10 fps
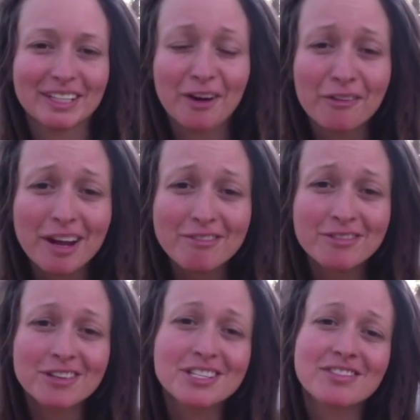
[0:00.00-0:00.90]
Alright,
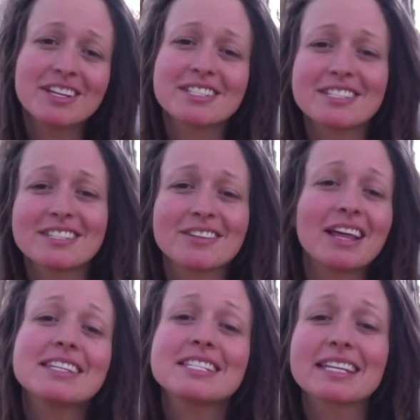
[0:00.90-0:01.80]
forest friends, so
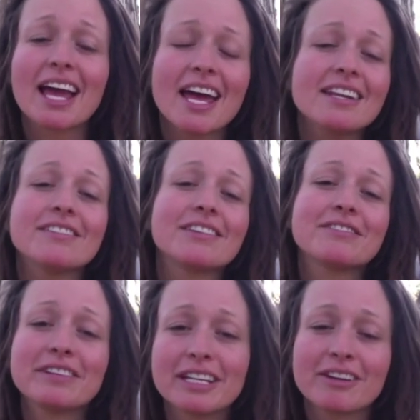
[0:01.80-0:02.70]
that's the end of our
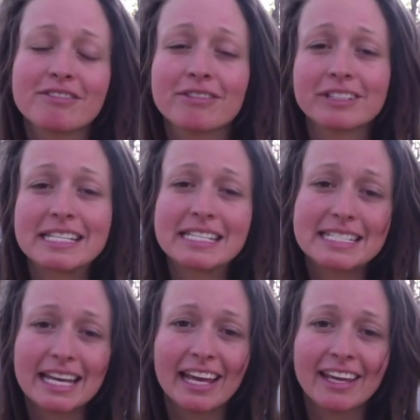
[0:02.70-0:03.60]
video for
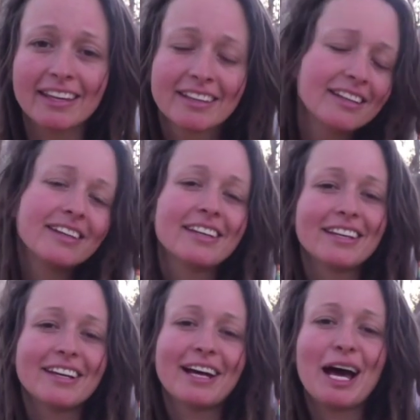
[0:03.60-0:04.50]
today.
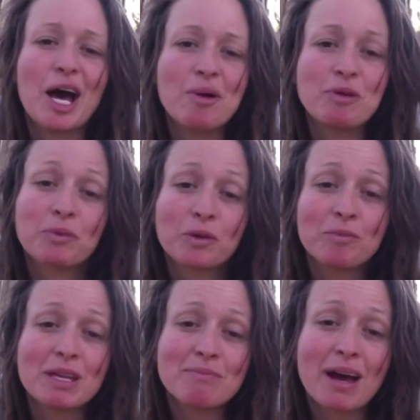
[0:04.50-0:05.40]
And we'll
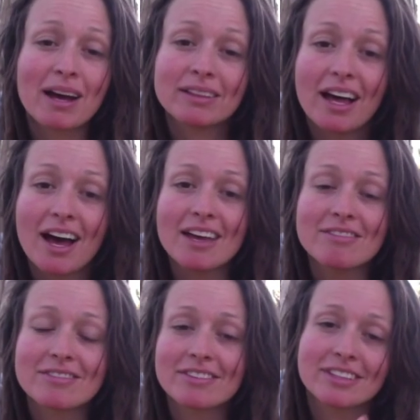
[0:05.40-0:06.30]
meet back live
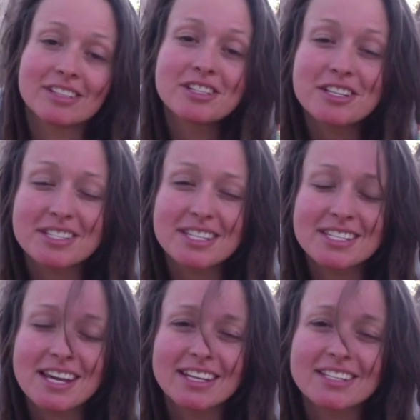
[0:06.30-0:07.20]
in just a
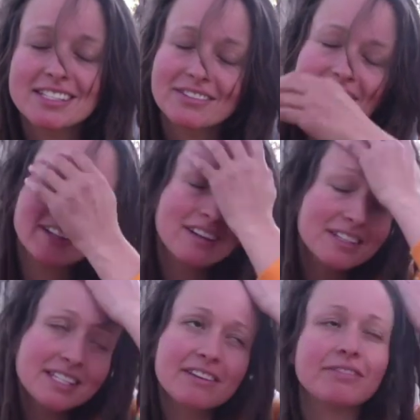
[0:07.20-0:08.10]
second so we can all
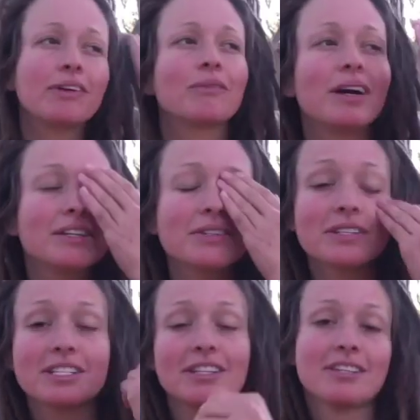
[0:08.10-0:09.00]
say farewell to
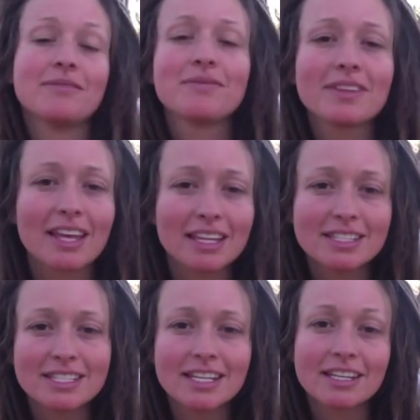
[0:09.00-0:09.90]
each other and
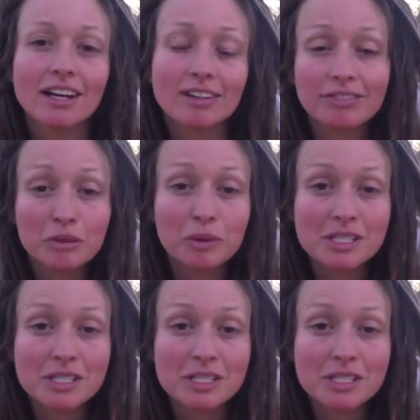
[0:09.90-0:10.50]
sing our farewell